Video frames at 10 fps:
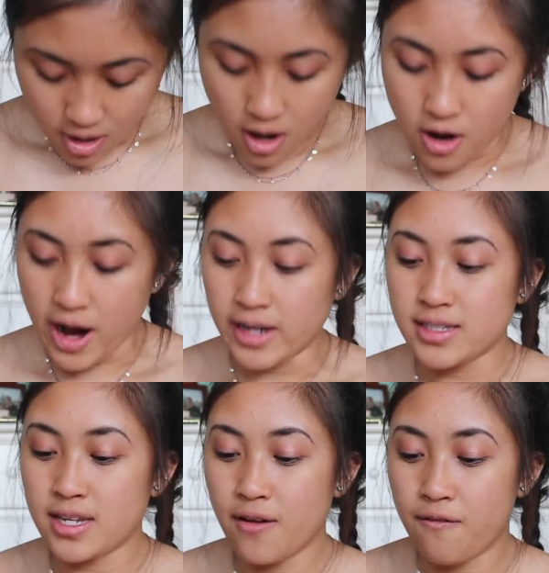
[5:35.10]
All right,
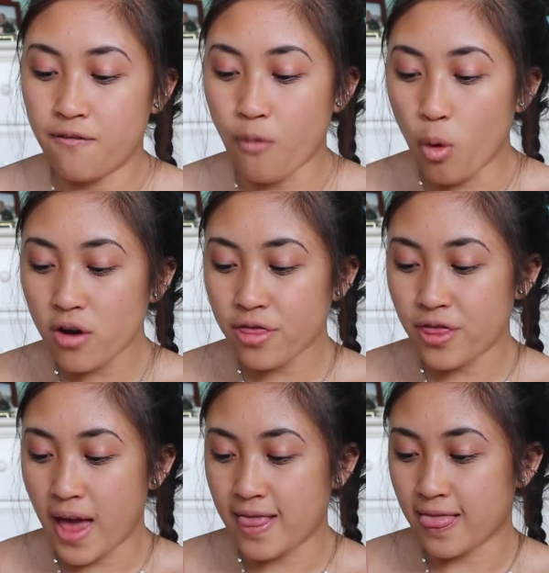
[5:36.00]

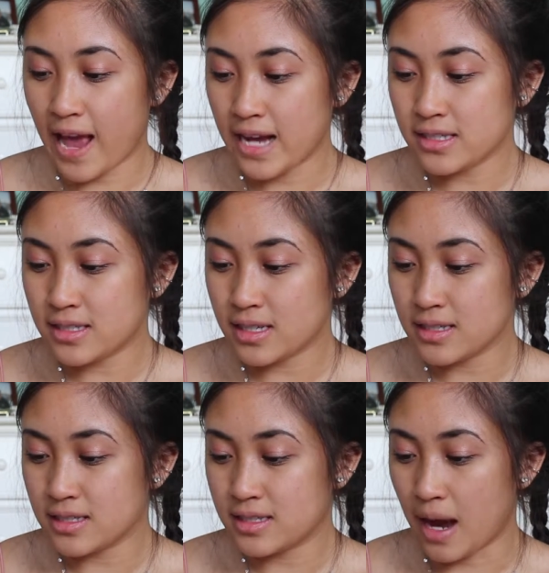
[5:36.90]
fourth and last
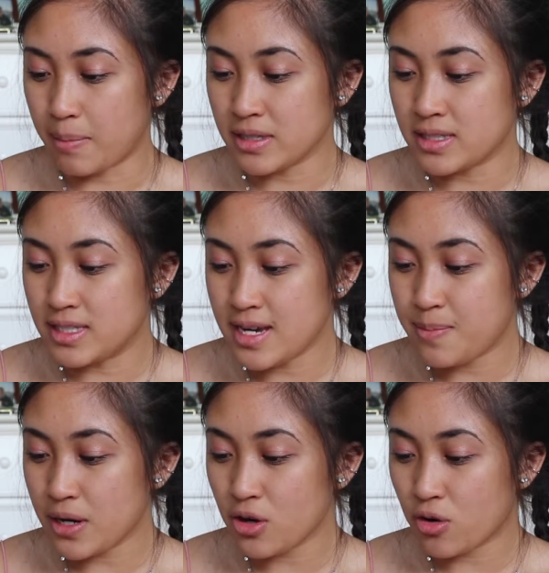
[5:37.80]
step is
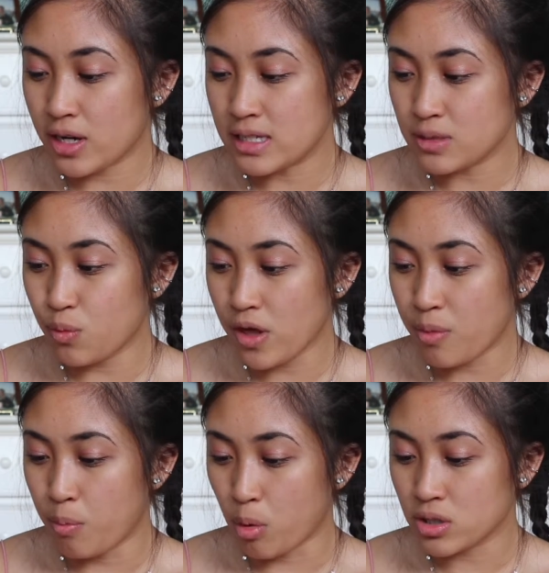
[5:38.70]
deepen crease
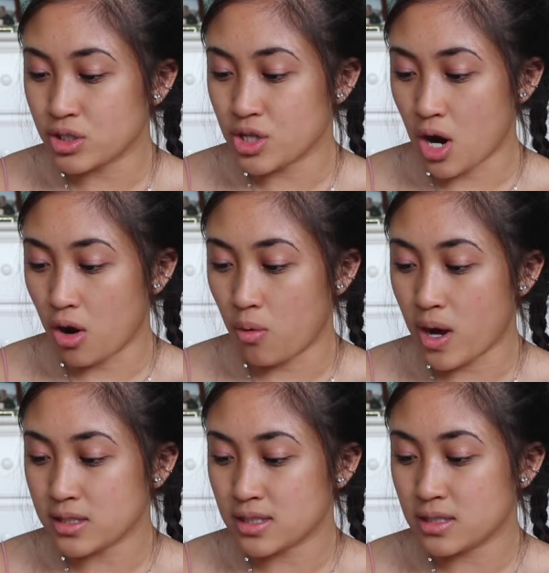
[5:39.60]
with Bordeaux
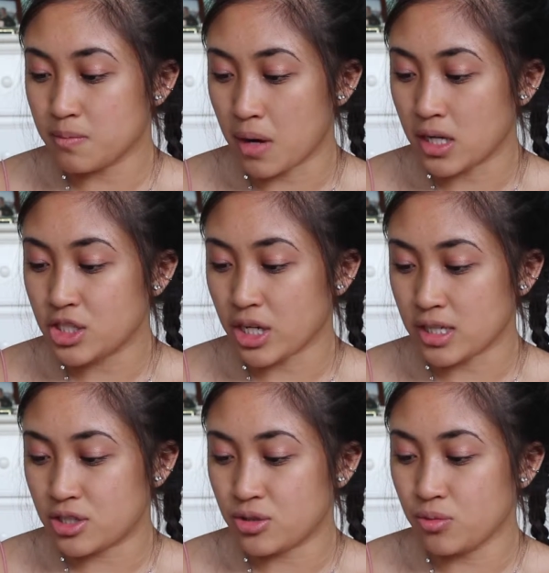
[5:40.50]
and smudge
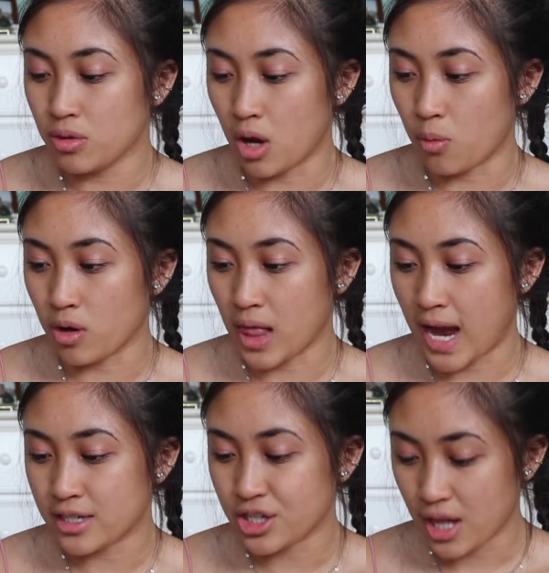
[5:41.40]
into lower
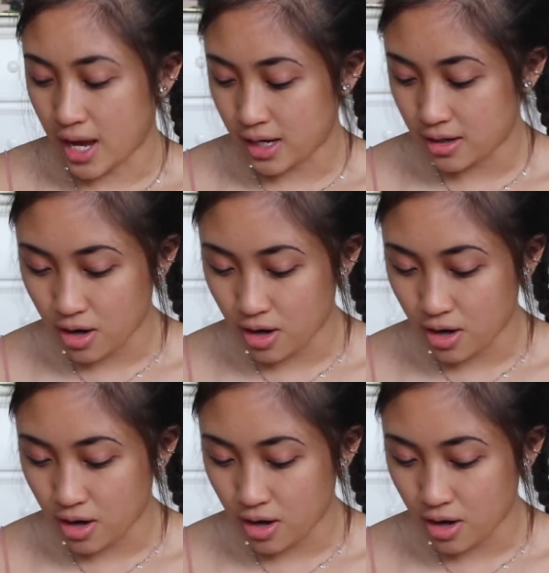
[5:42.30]
lash line.